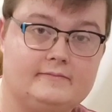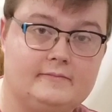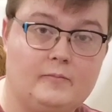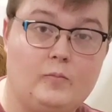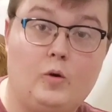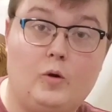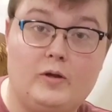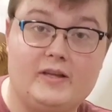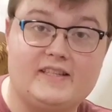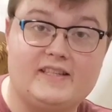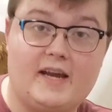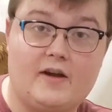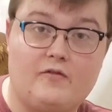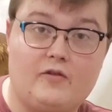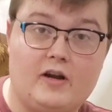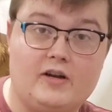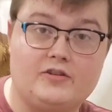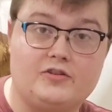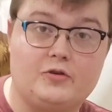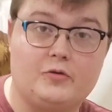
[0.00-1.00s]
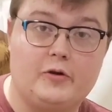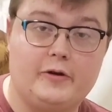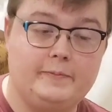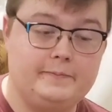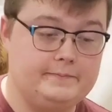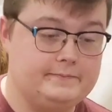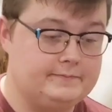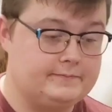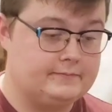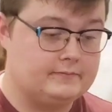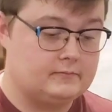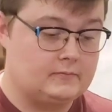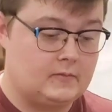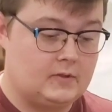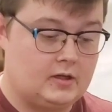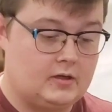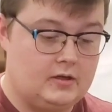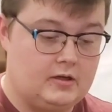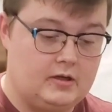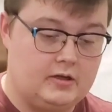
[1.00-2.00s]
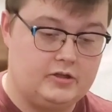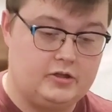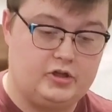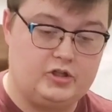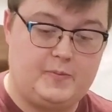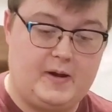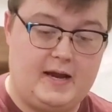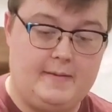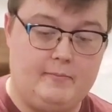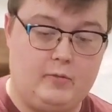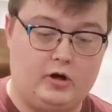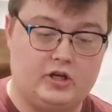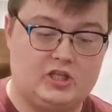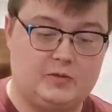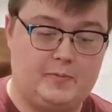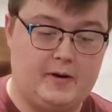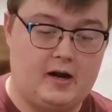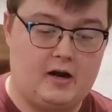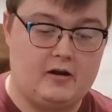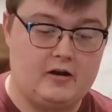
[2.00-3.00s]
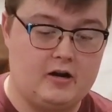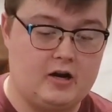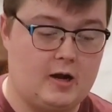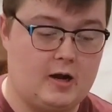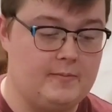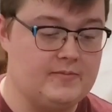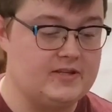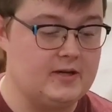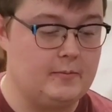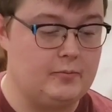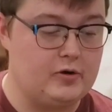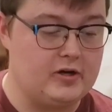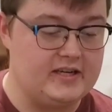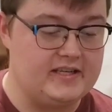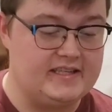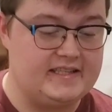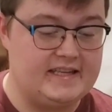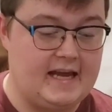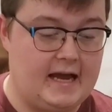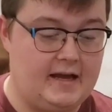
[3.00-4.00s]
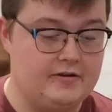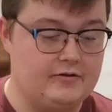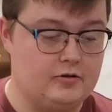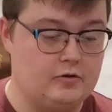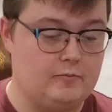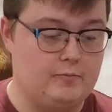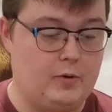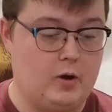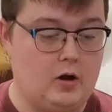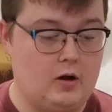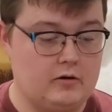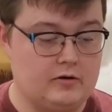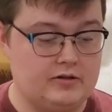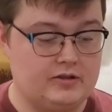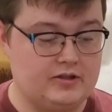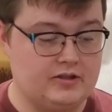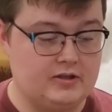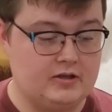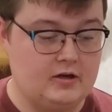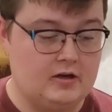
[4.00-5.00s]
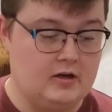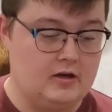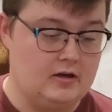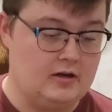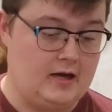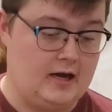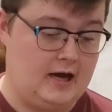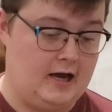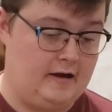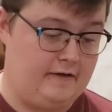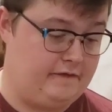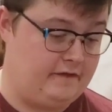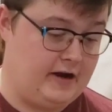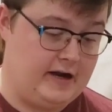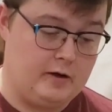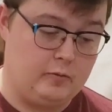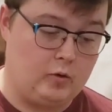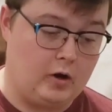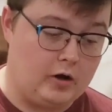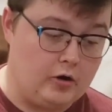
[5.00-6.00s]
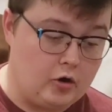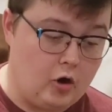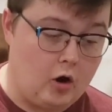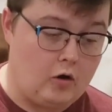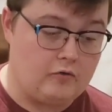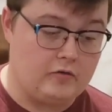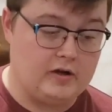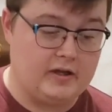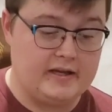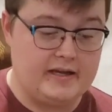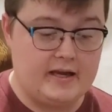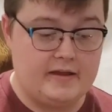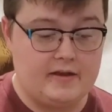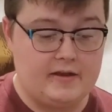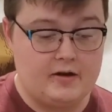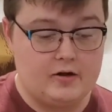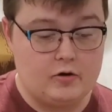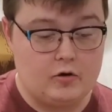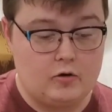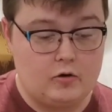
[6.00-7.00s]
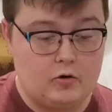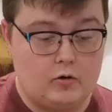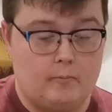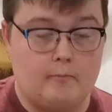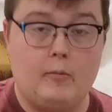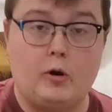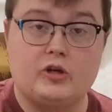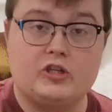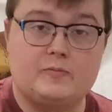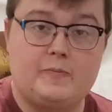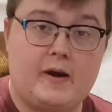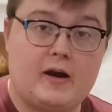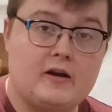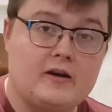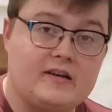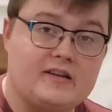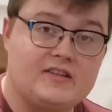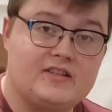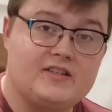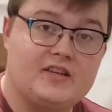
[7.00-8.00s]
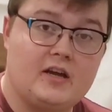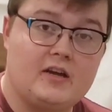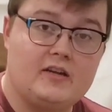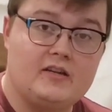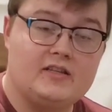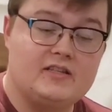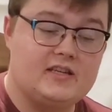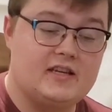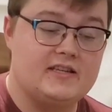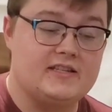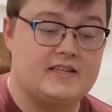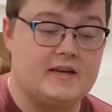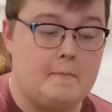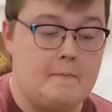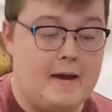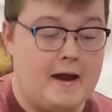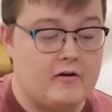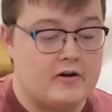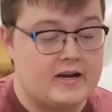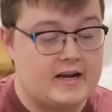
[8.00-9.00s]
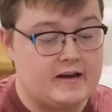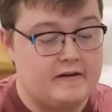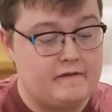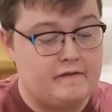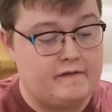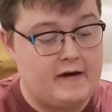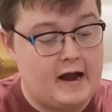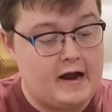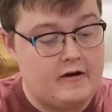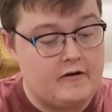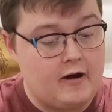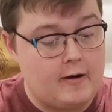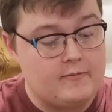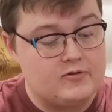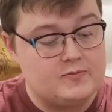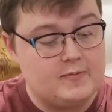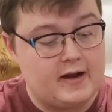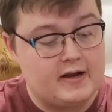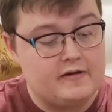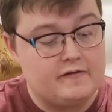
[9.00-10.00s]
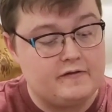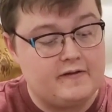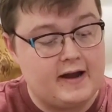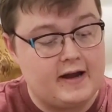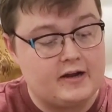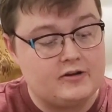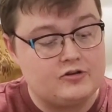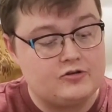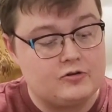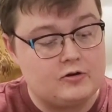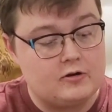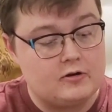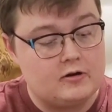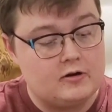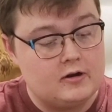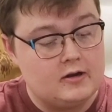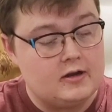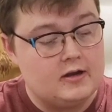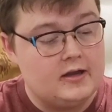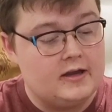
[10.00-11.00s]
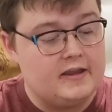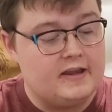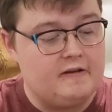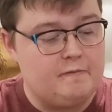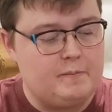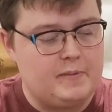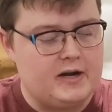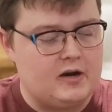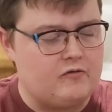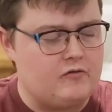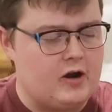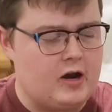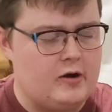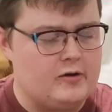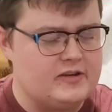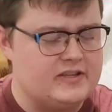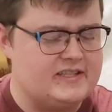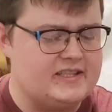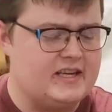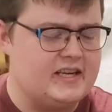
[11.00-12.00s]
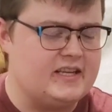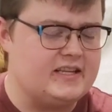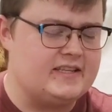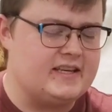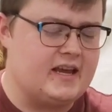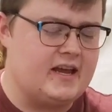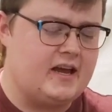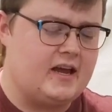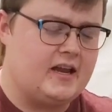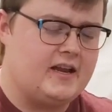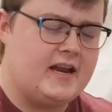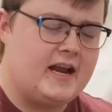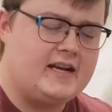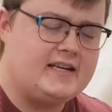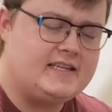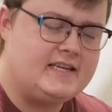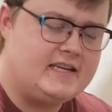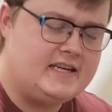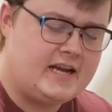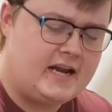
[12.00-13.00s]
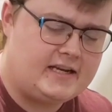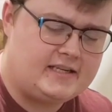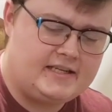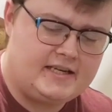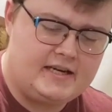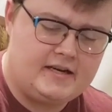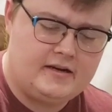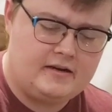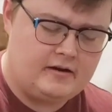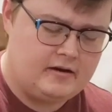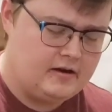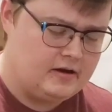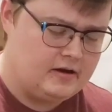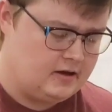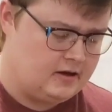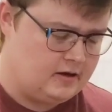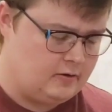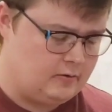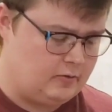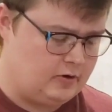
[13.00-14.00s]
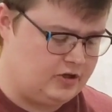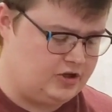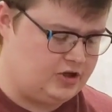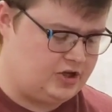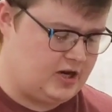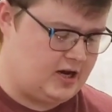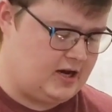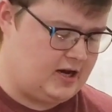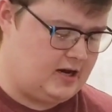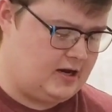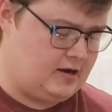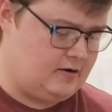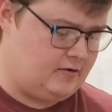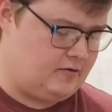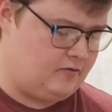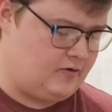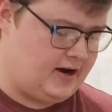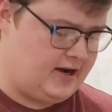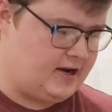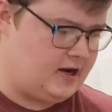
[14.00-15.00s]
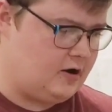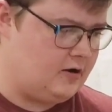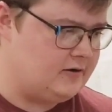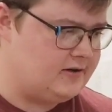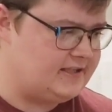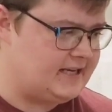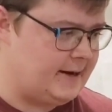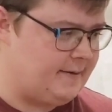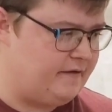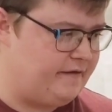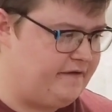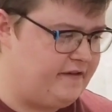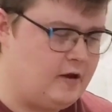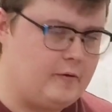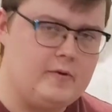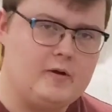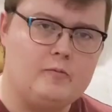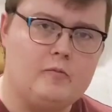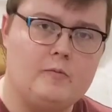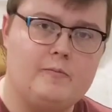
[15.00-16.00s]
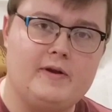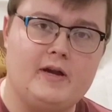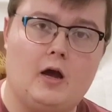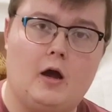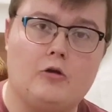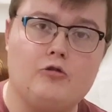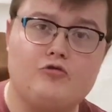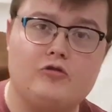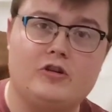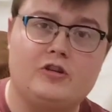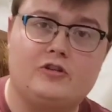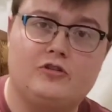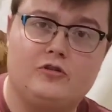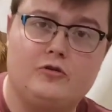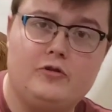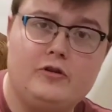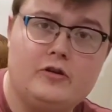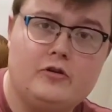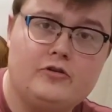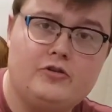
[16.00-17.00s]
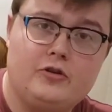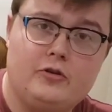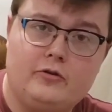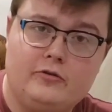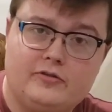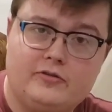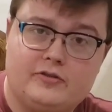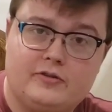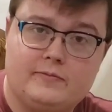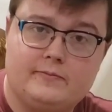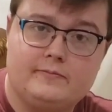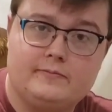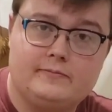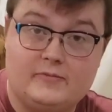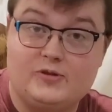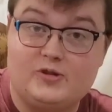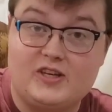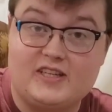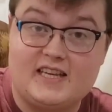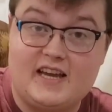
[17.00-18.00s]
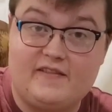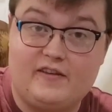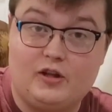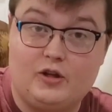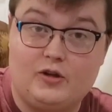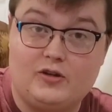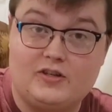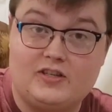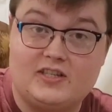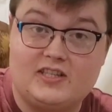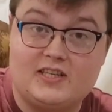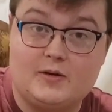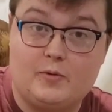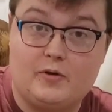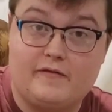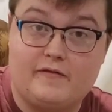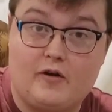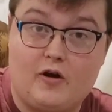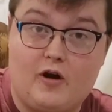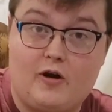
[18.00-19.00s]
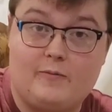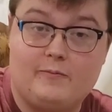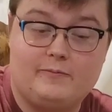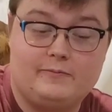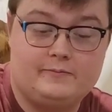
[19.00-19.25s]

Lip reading: Well, let's get right to it. So it's by Mossberg. It comes in a pretty standard box. For anyone not really in the know, Mossberg & Sons is an American firearms manufacturer. They've been around since 1919. Which right now, as time of filming, would be 102 years old. So let's have a look to see what they've got.